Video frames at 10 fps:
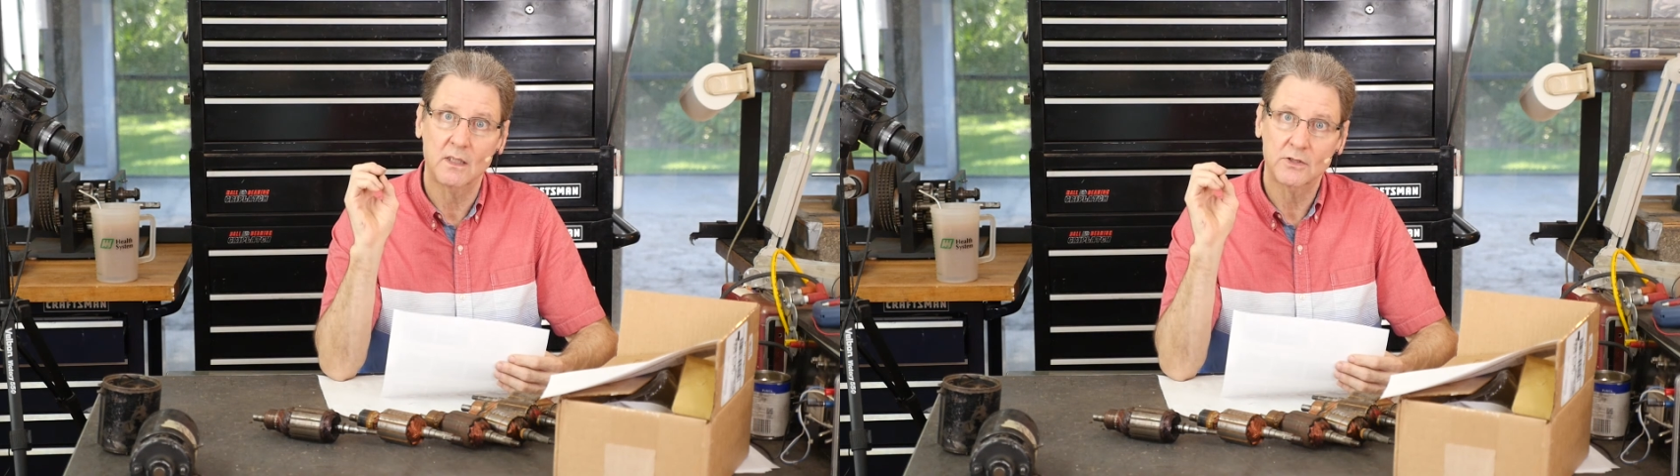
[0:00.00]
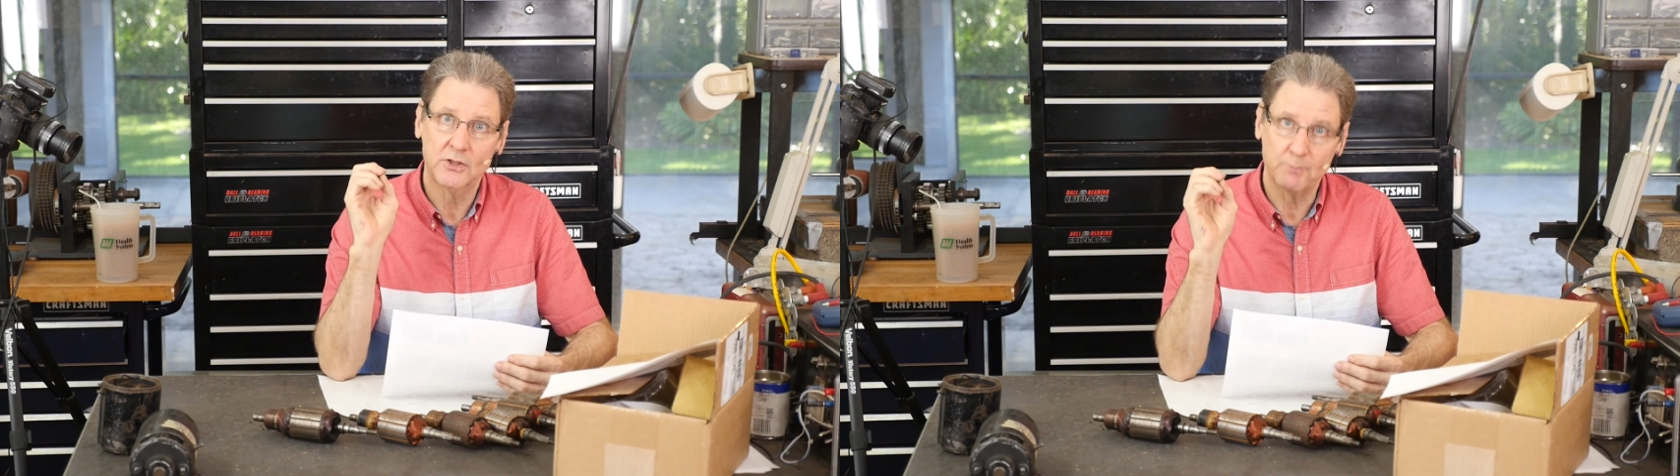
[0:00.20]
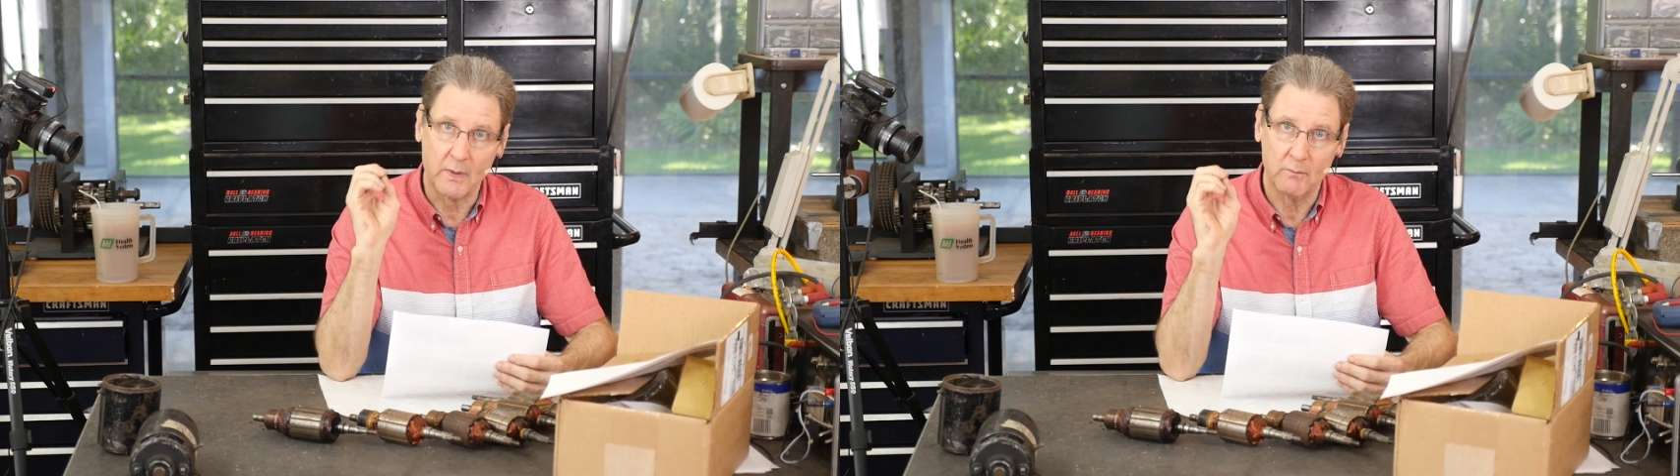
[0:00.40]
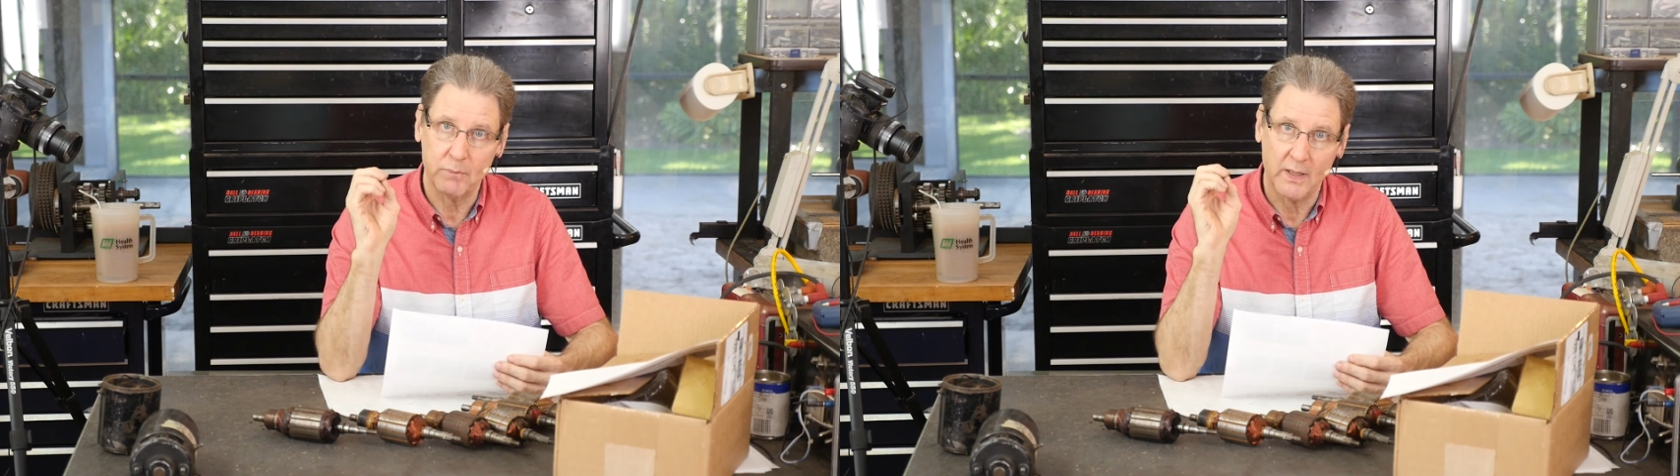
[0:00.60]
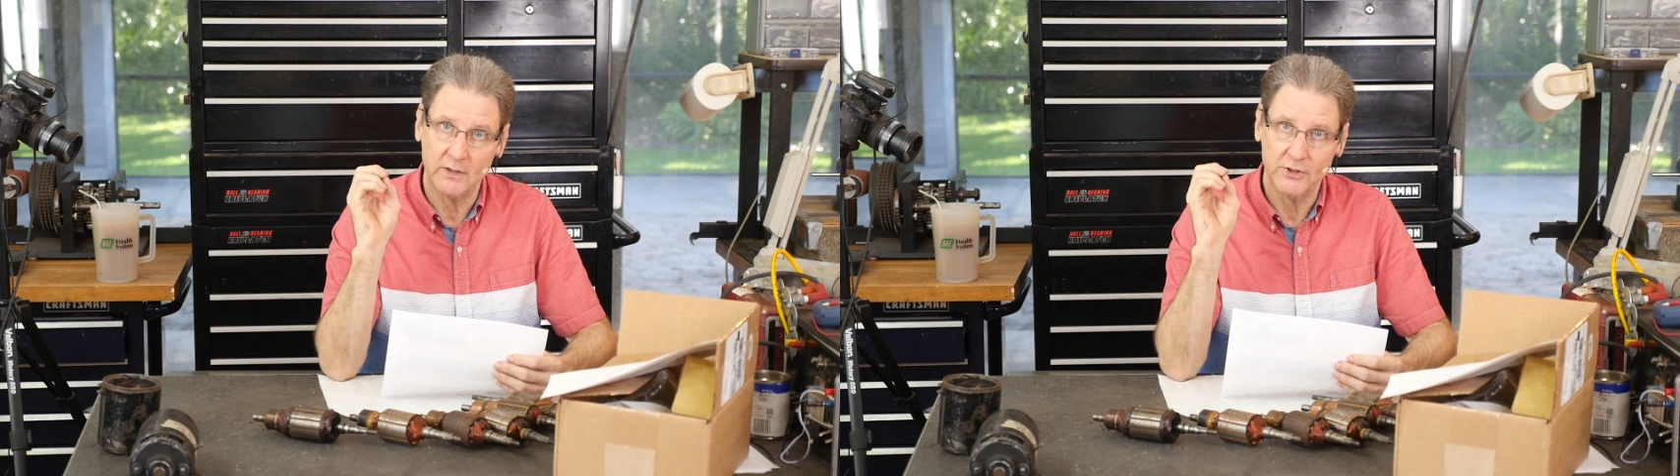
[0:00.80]
spark
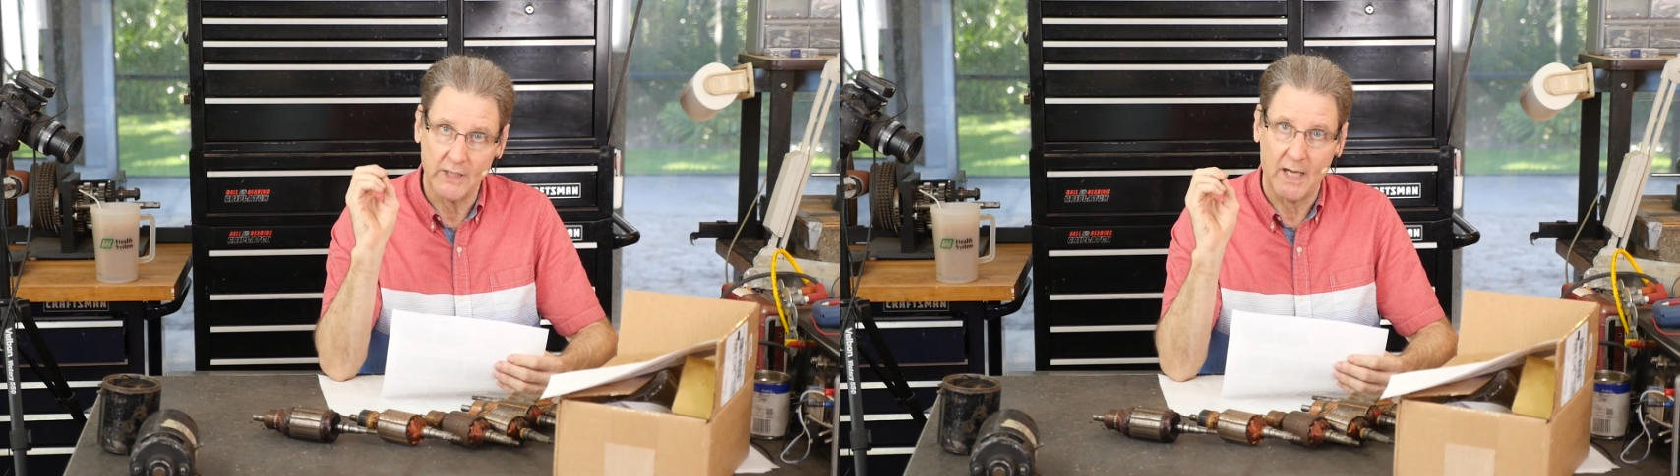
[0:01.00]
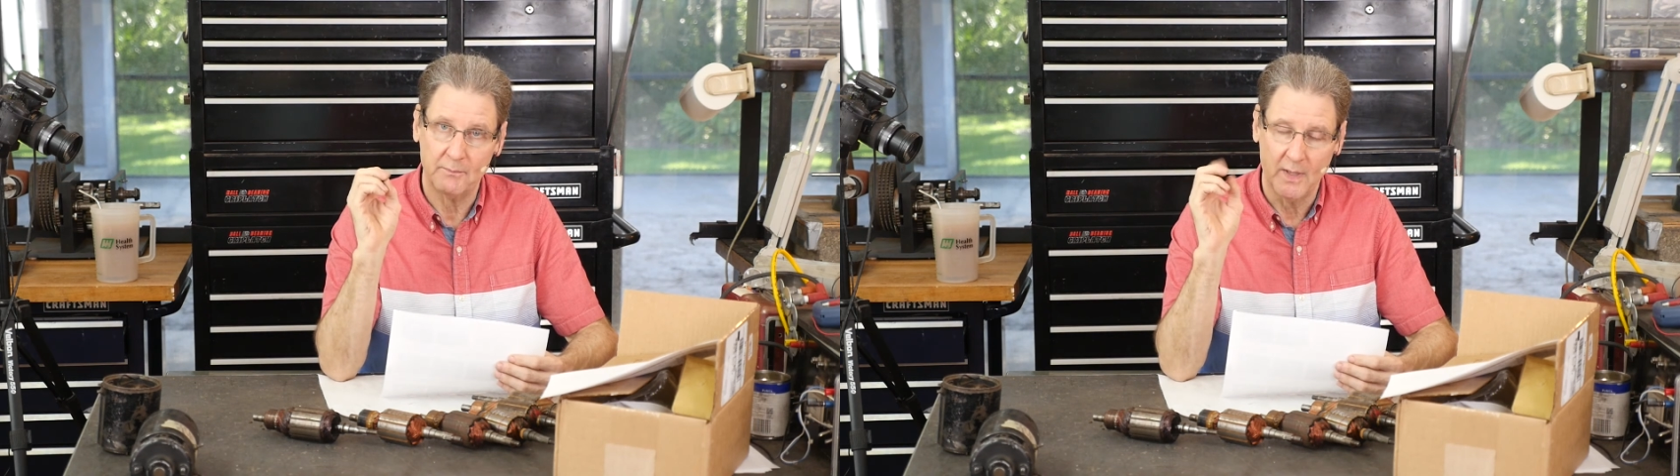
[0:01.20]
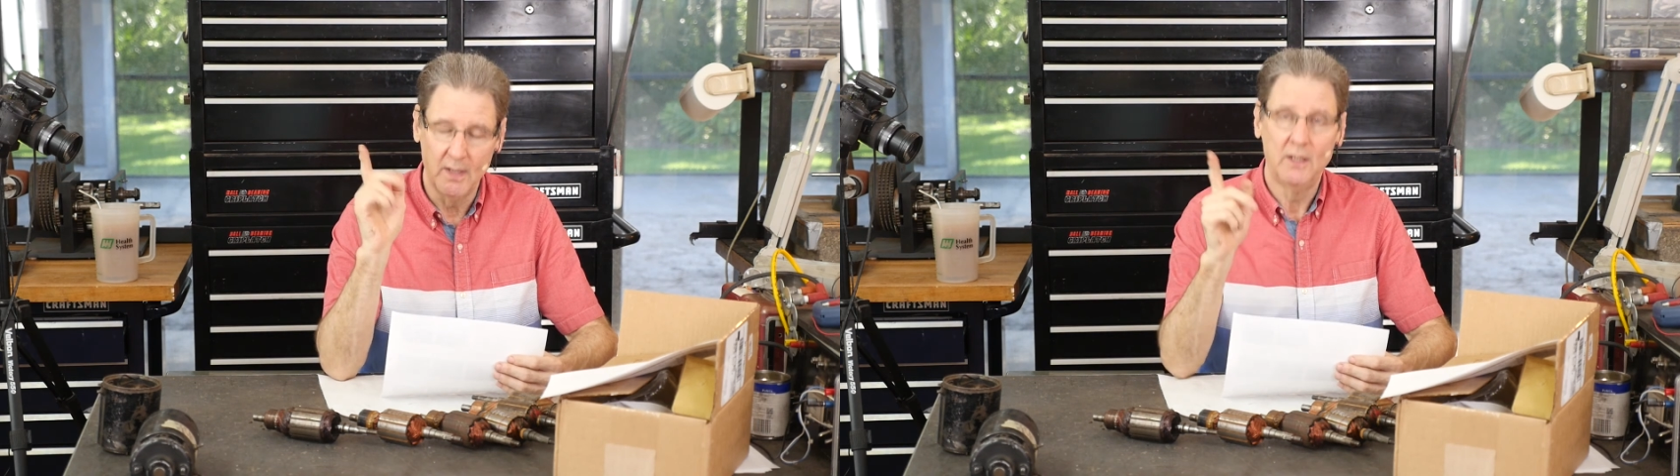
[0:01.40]
plug shop.